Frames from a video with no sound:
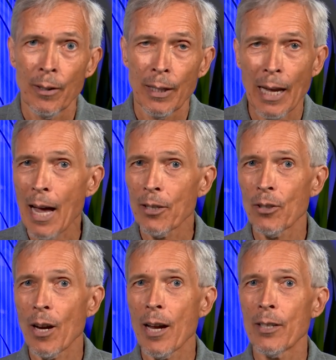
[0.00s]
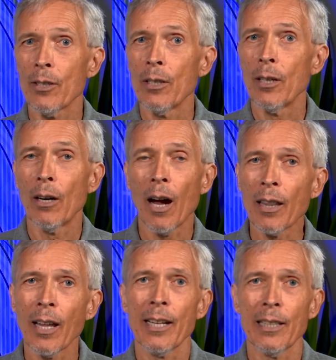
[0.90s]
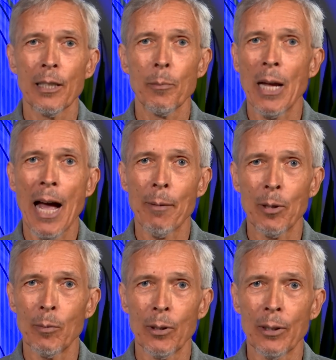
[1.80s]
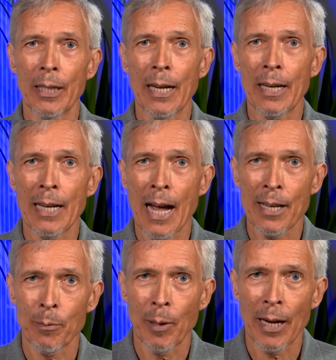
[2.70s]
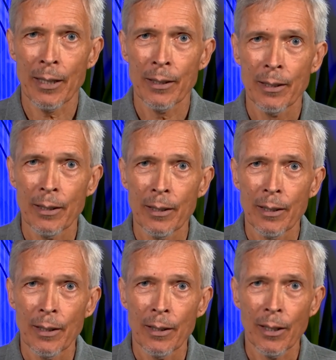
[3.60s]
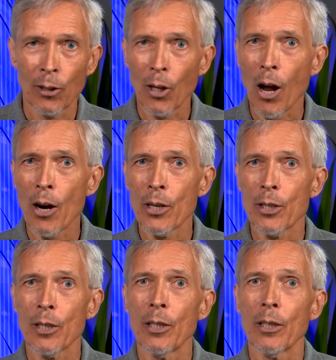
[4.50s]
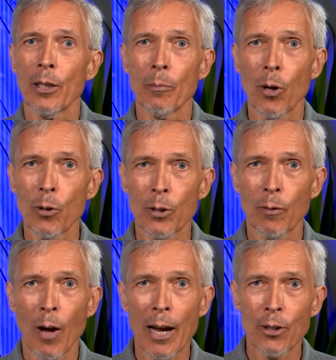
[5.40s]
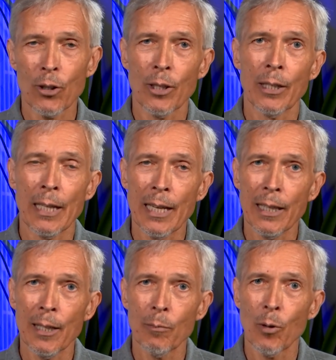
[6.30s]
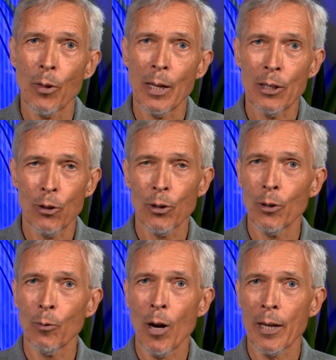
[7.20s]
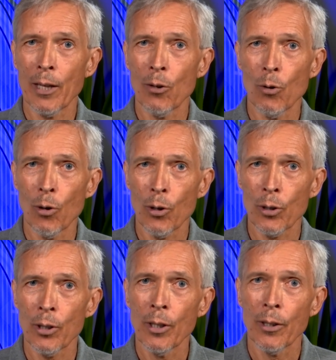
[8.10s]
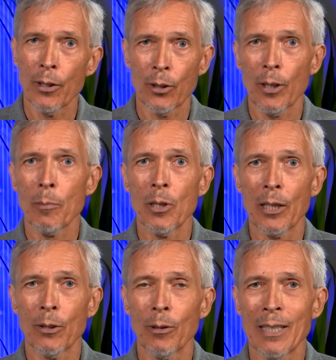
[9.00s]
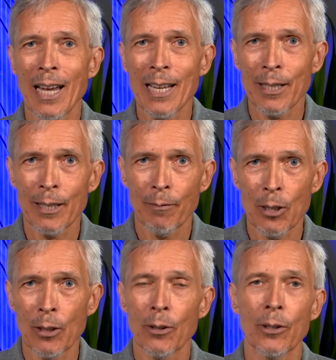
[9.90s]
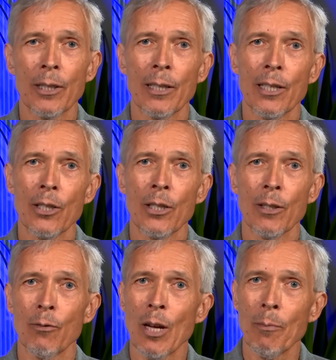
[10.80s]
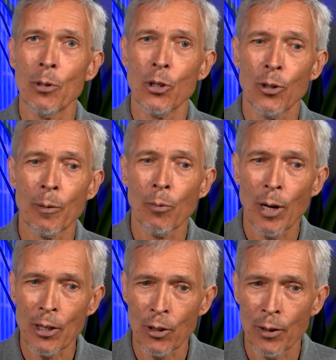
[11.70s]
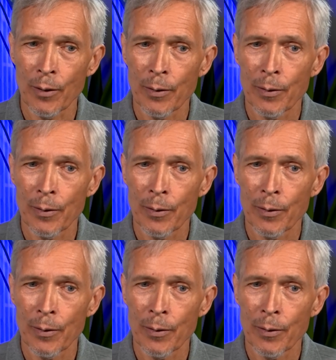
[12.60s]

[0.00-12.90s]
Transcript: The gas giants are unlikely to be habitable in any aspect. They're large, composed of hydrogen and helium with internal rocky cores that are subject to intense physical conditions of temperature and pressure.